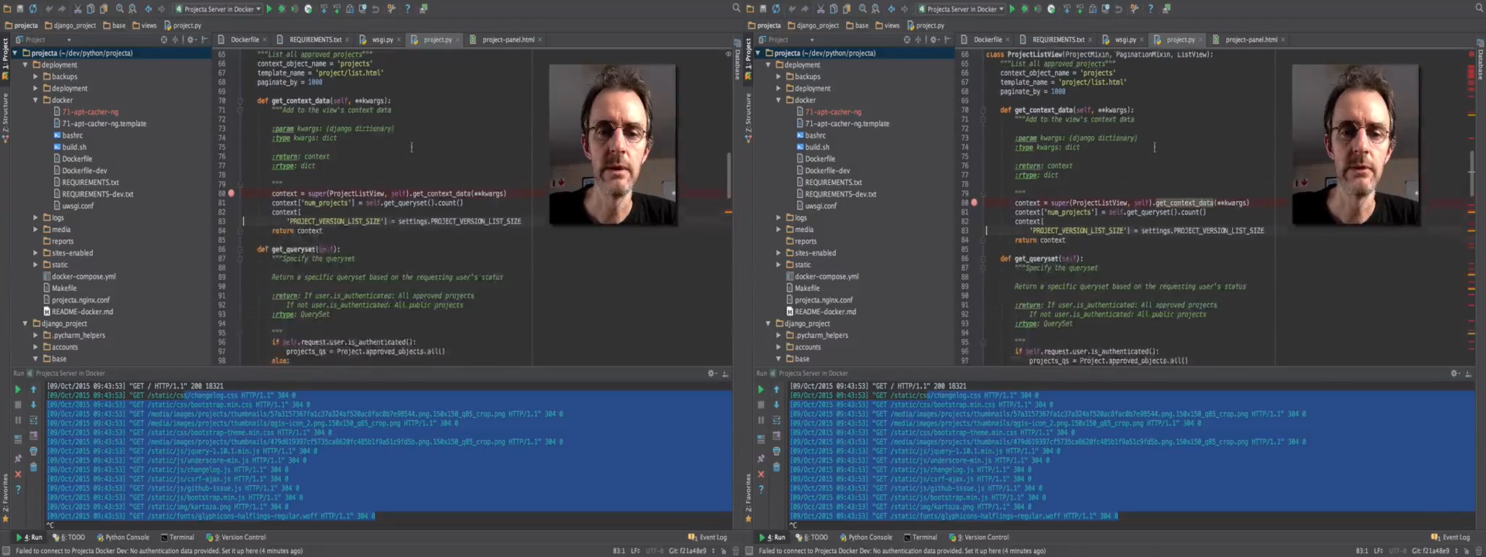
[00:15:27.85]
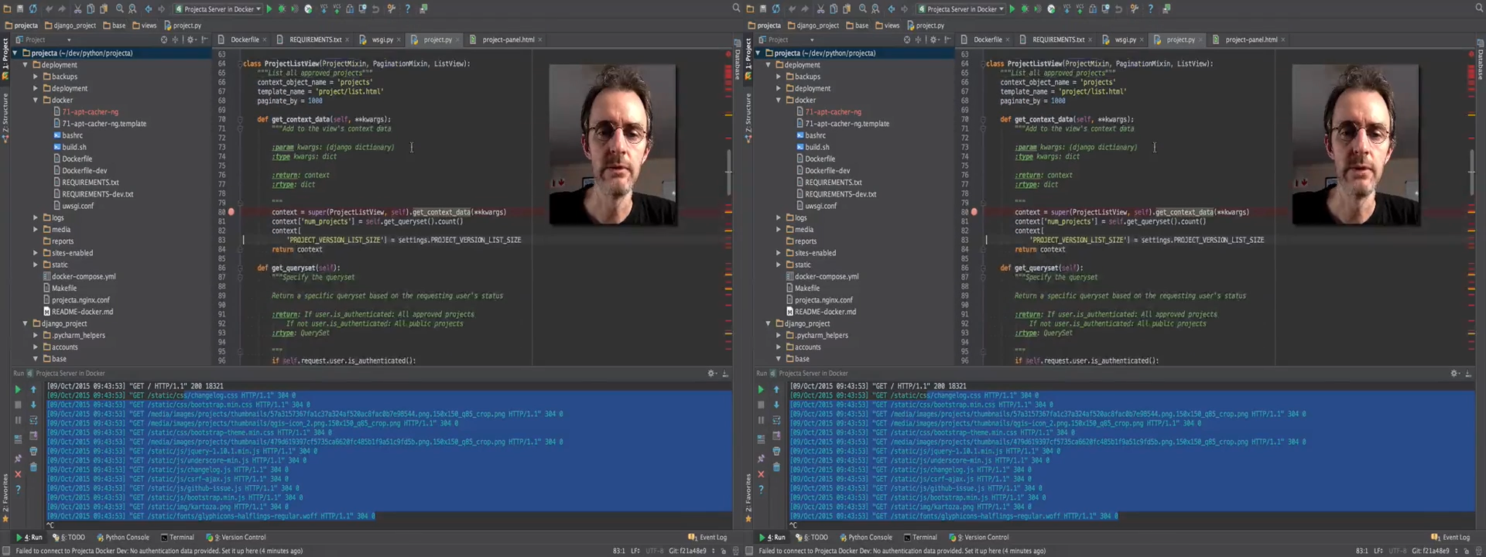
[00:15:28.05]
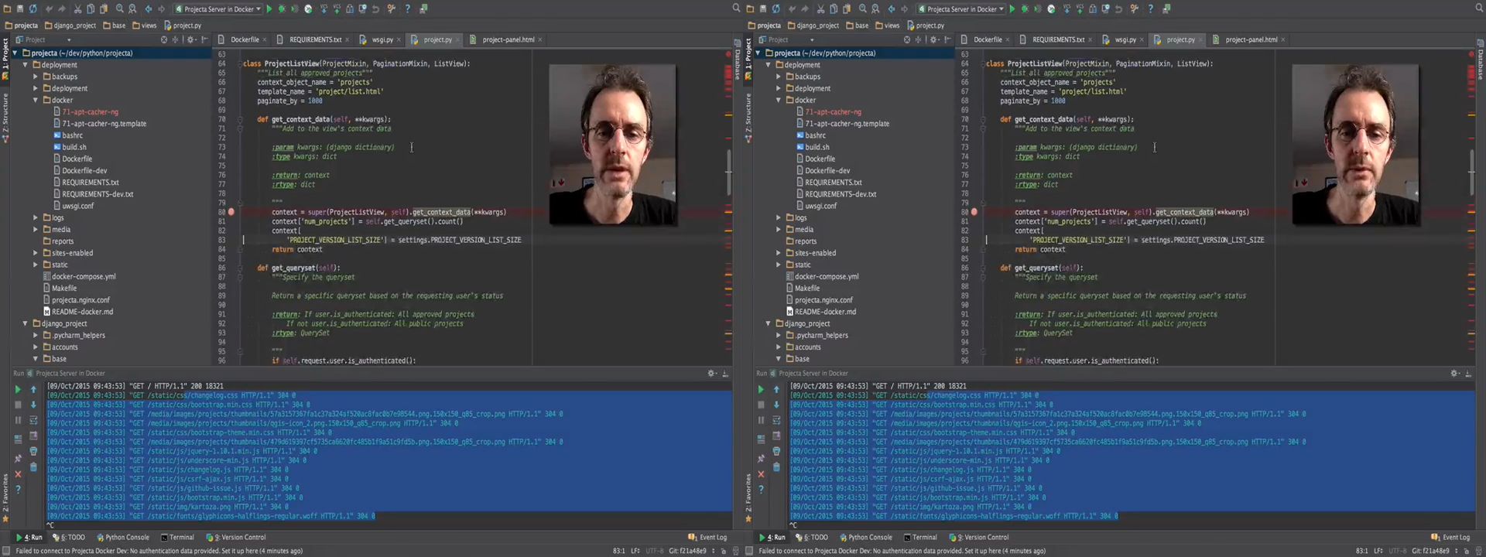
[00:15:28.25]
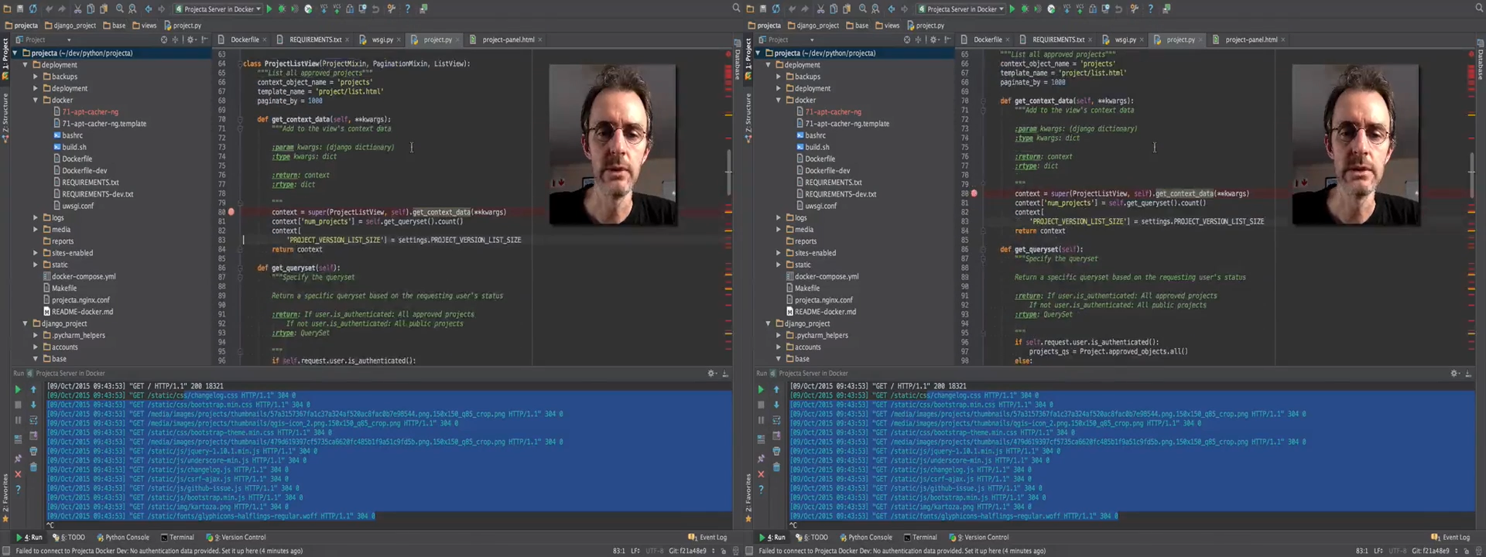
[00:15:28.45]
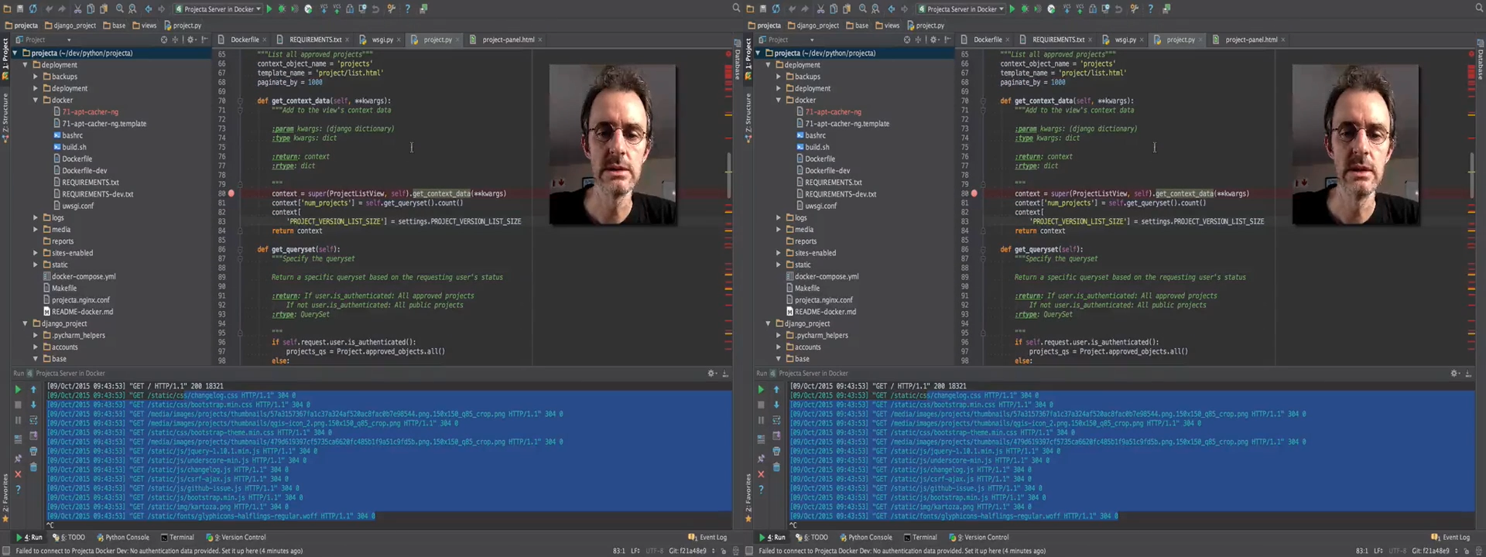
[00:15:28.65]
of
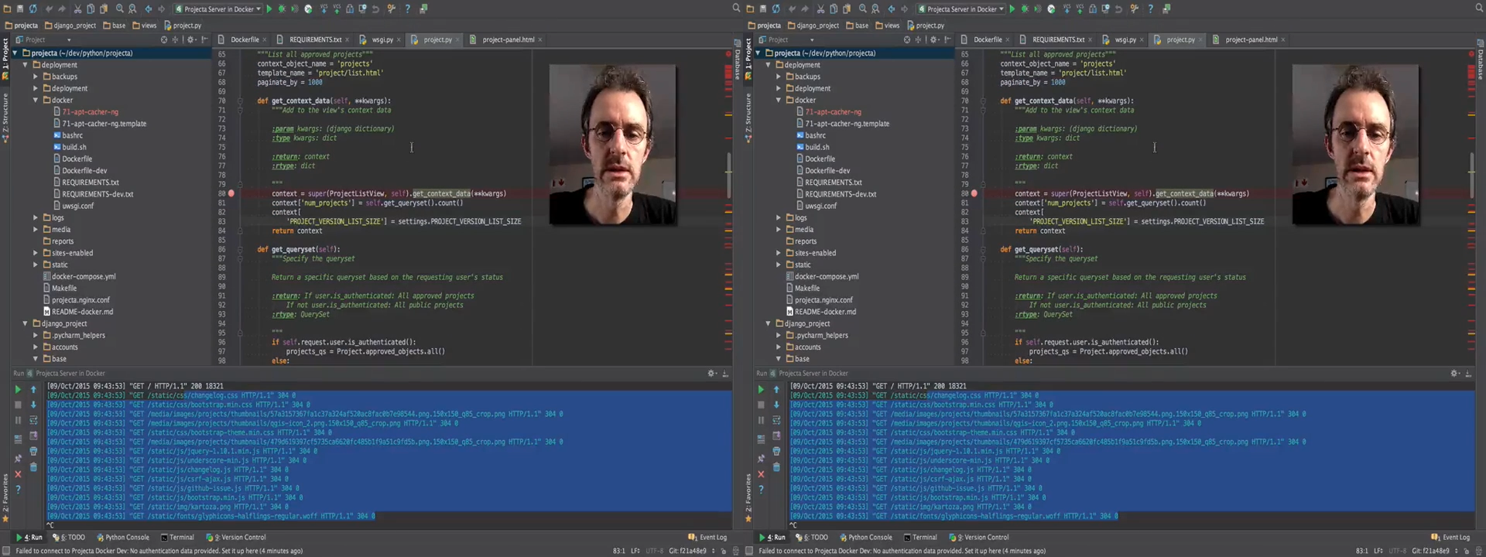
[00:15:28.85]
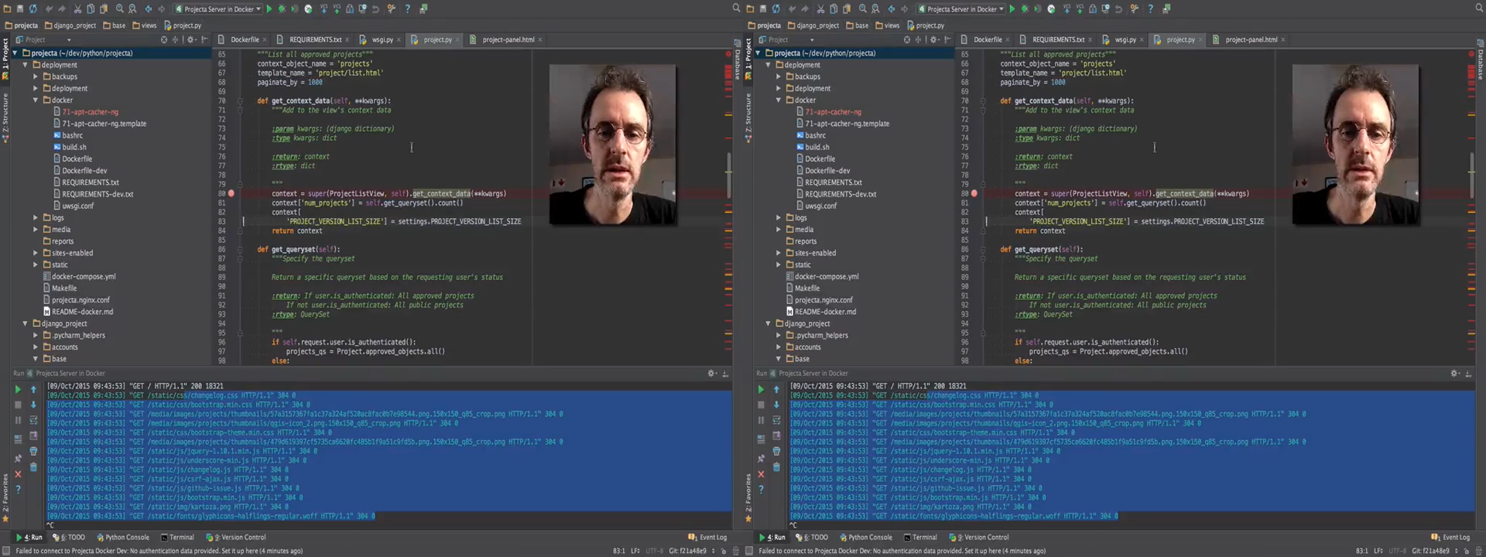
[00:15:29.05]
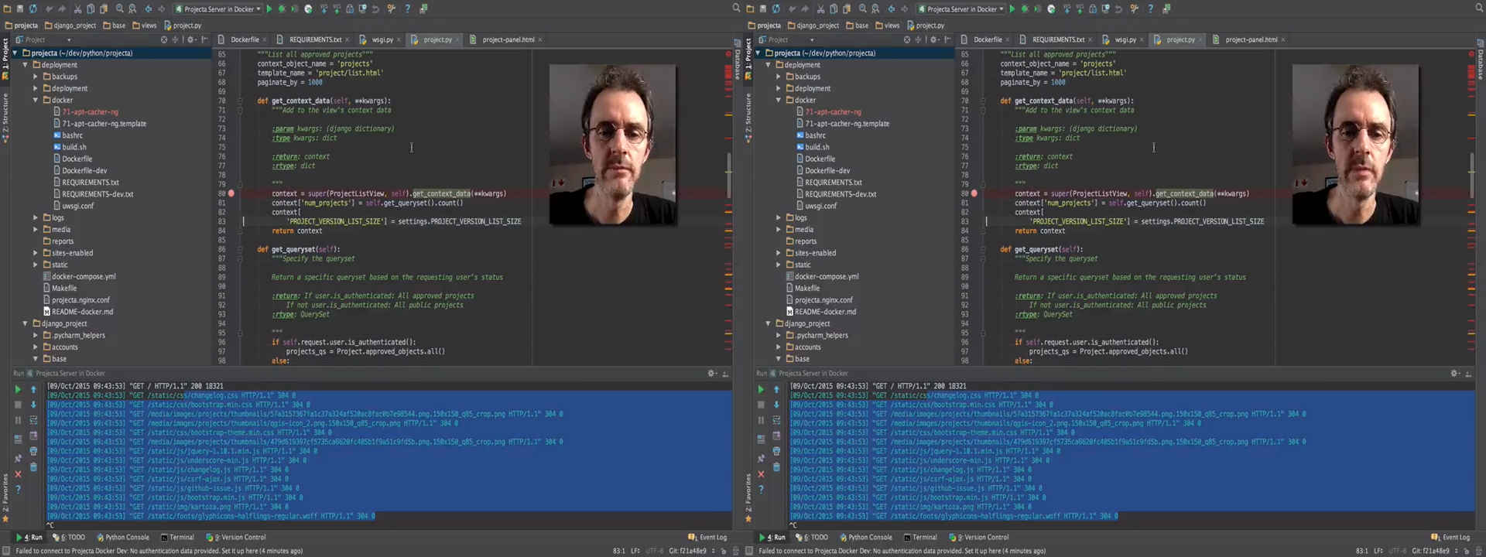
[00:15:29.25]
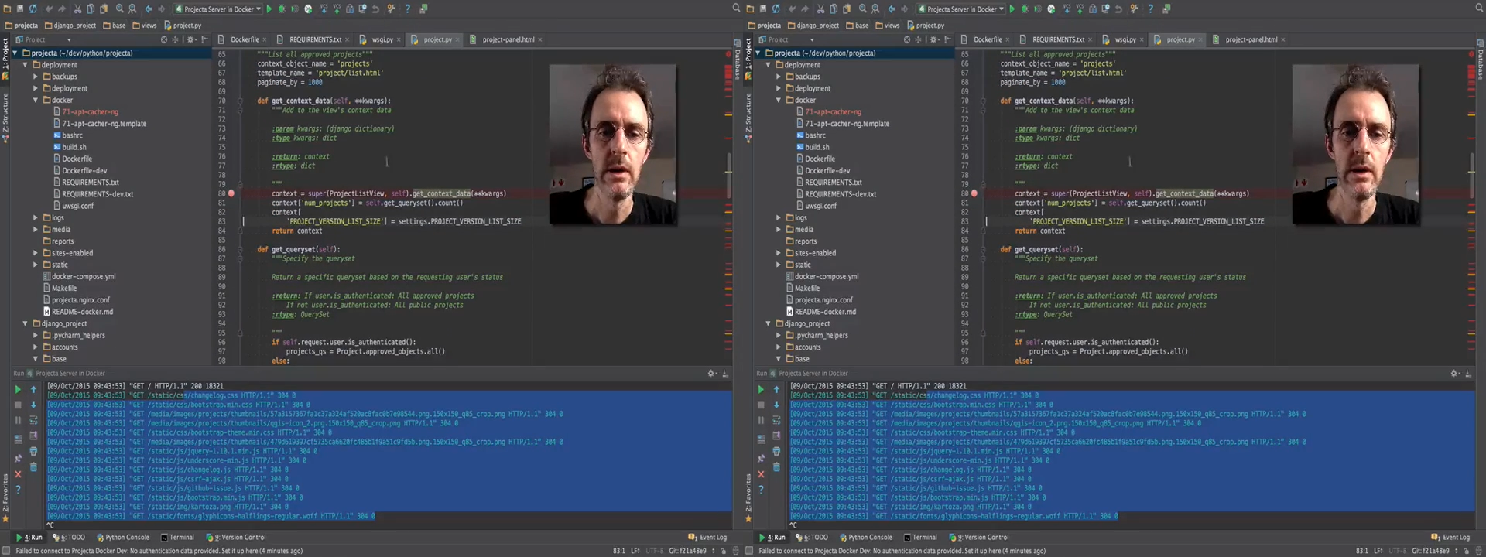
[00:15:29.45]
breakpoints in here,